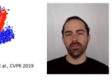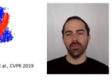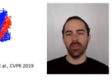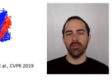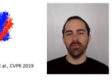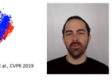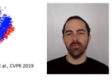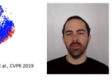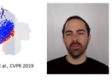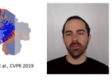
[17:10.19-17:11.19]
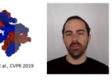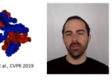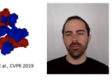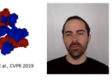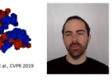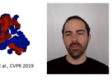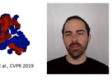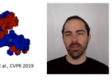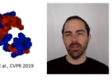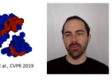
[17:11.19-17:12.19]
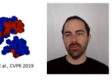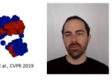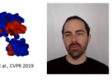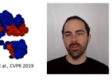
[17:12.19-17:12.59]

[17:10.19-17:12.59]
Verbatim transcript: So every voxel of the grid counts